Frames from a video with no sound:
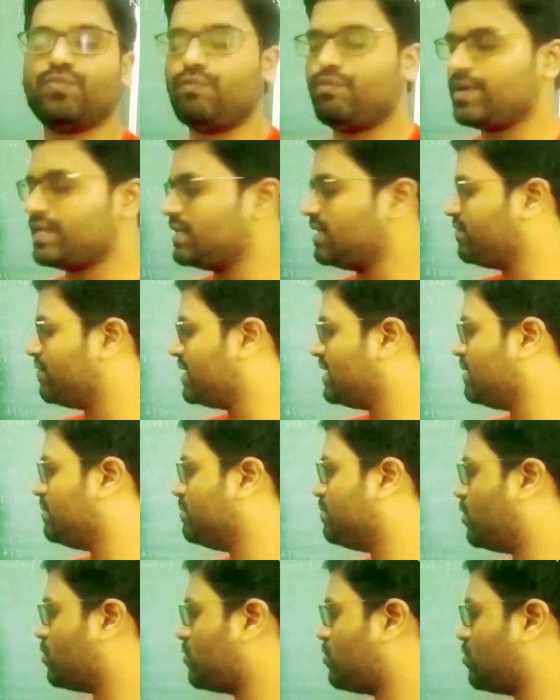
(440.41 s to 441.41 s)
Very, very
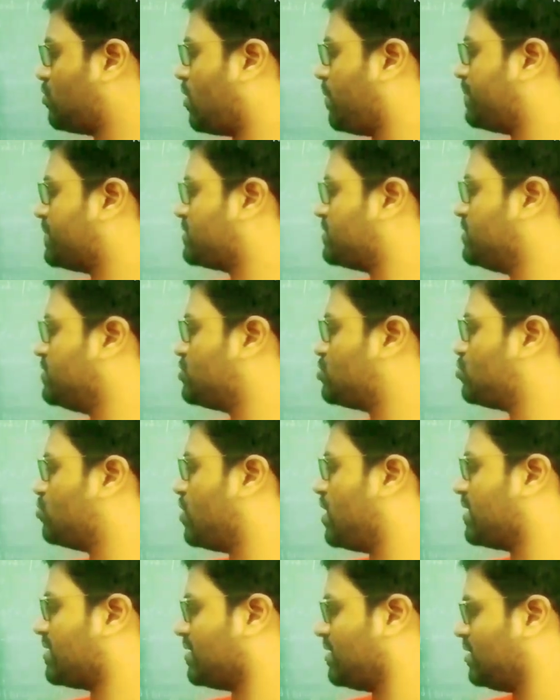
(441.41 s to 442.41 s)
important topics these
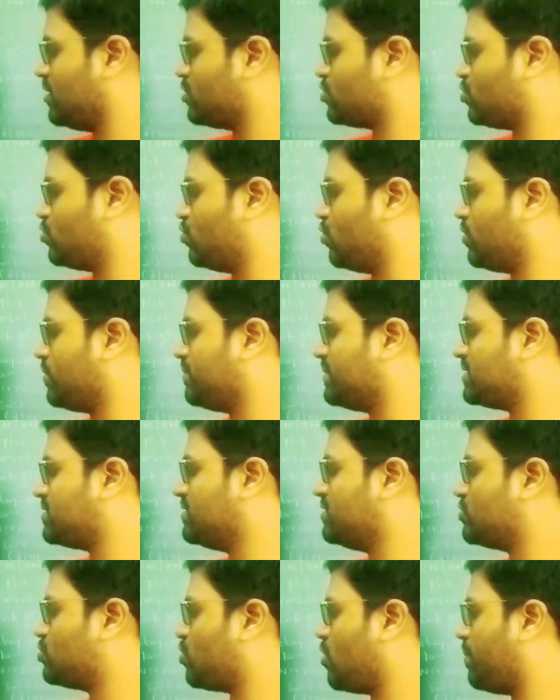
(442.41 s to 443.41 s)
two are, so don't miss
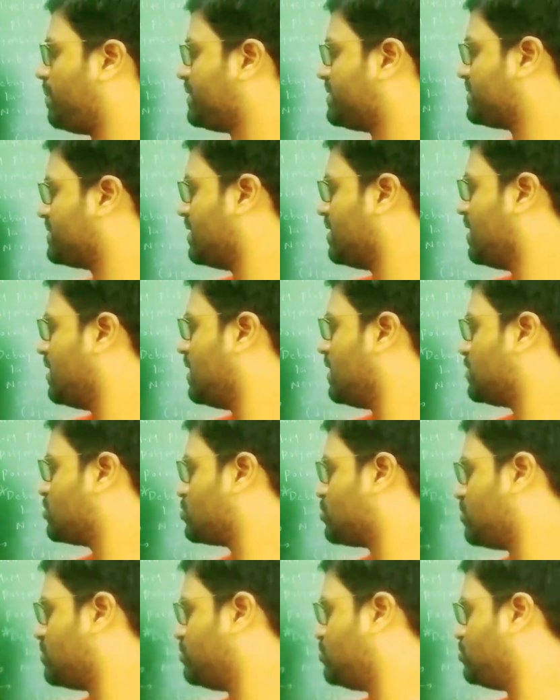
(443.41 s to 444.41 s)
these topics.
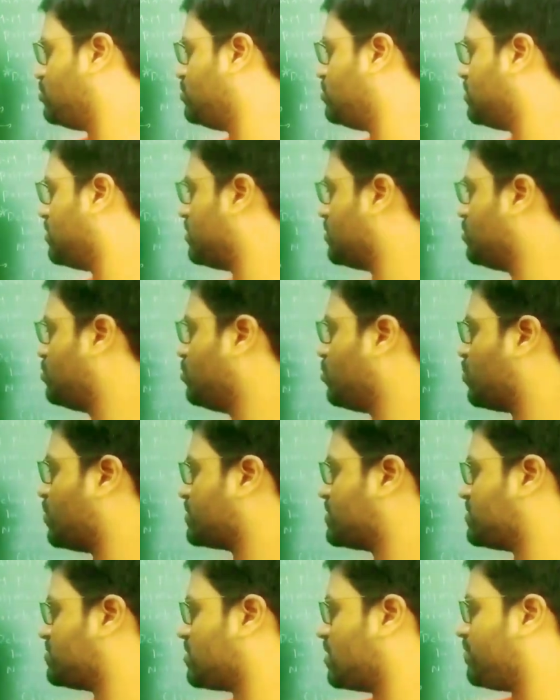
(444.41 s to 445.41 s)
So do
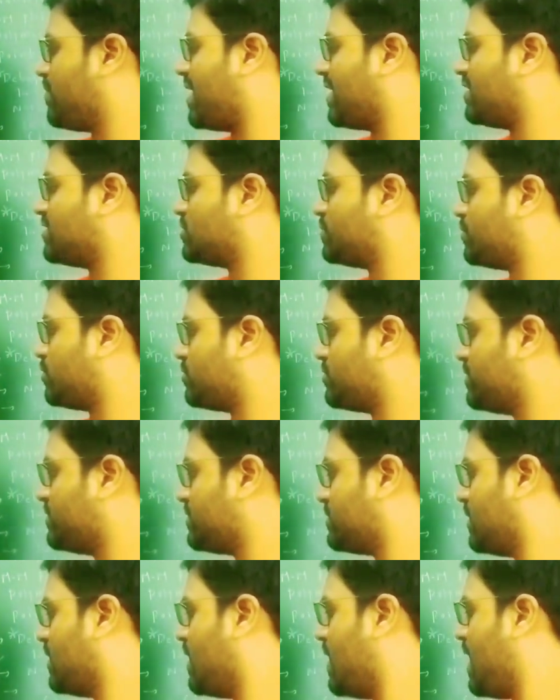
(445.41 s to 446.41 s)
questions on Wacker's
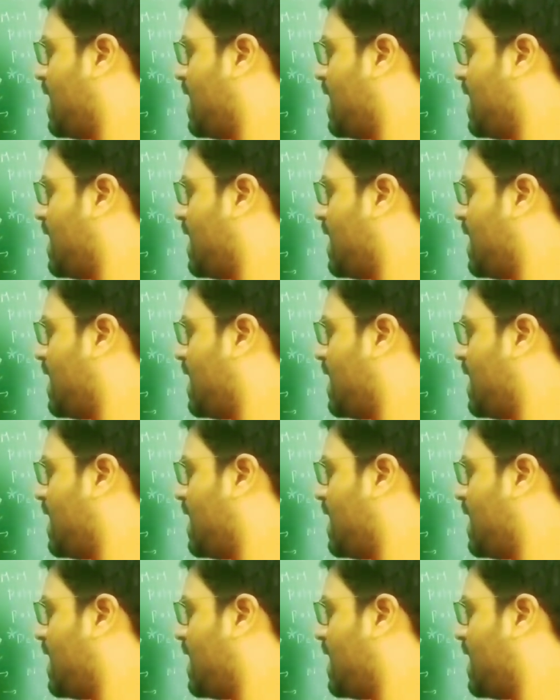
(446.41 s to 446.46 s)
process.